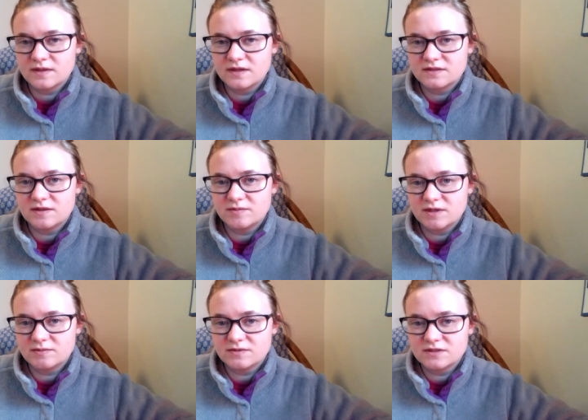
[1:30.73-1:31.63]
except
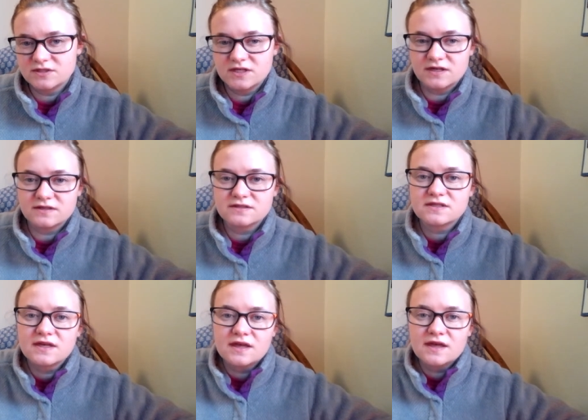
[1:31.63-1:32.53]
tables and chairs.
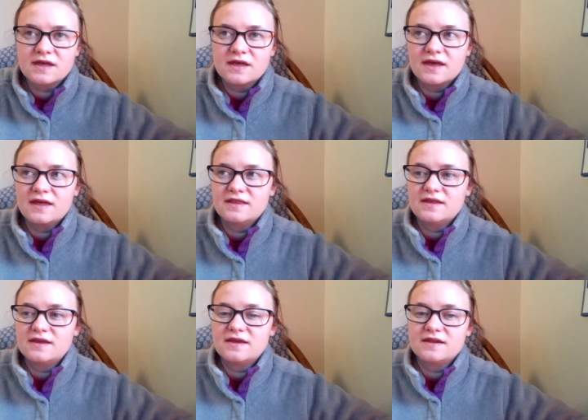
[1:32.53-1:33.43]
And
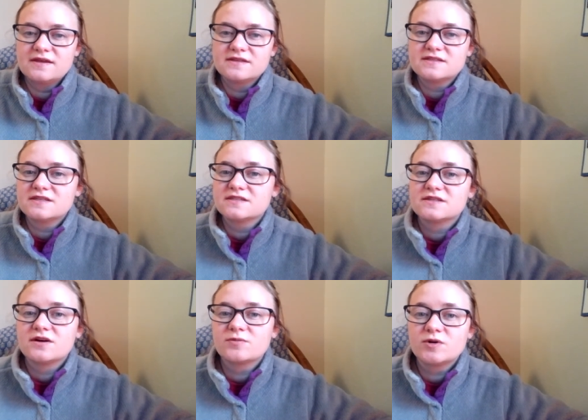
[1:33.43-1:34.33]
then since
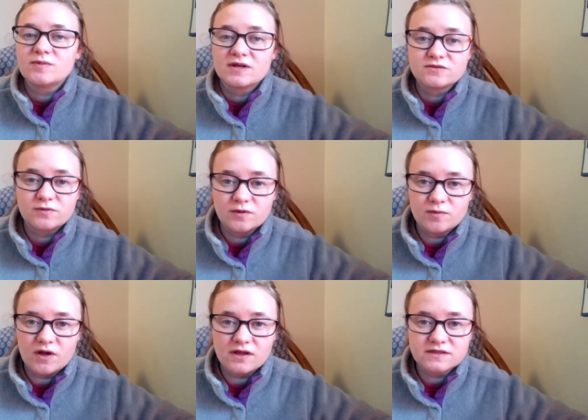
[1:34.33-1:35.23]
our room has 4
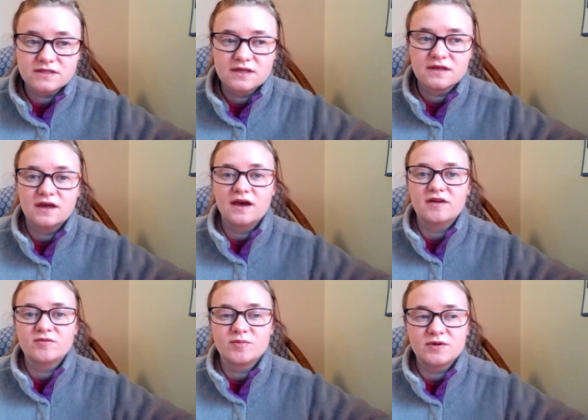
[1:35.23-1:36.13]
walls,
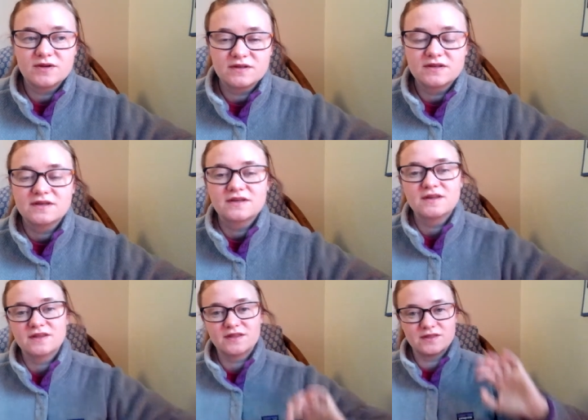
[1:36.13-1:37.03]
I've put
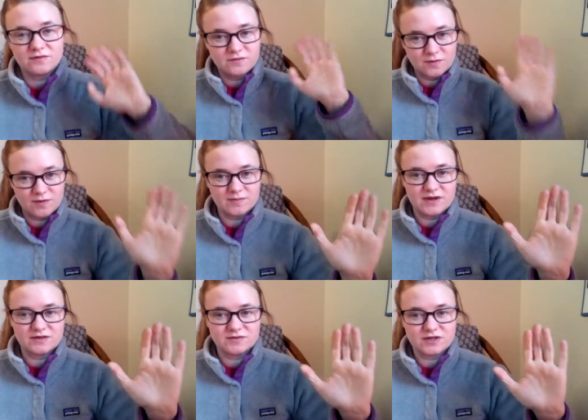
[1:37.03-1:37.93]
the 4
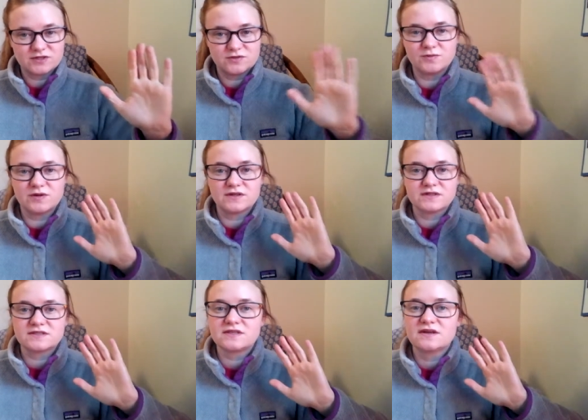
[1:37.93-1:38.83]
main directional
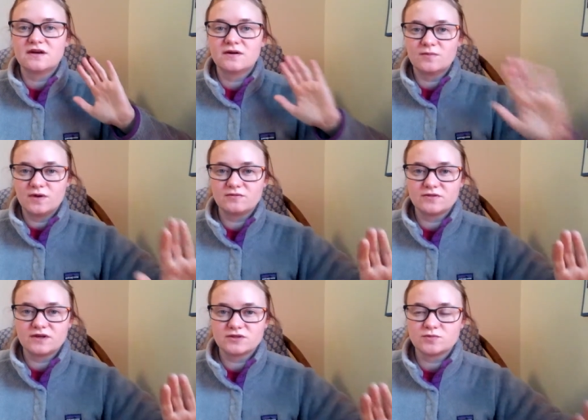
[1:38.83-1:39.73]
words, one for
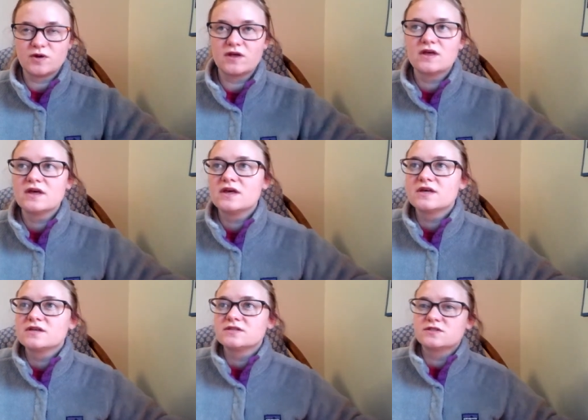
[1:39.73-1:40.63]
each wall.
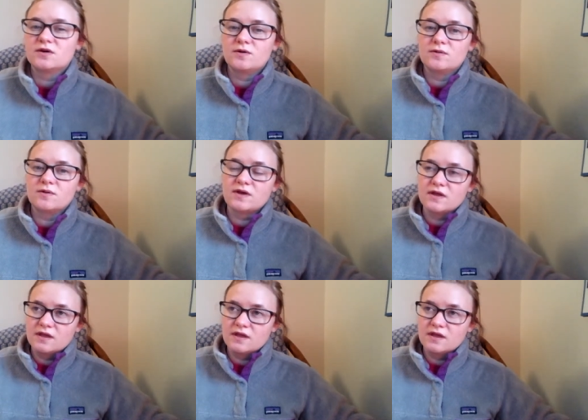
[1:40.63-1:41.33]
So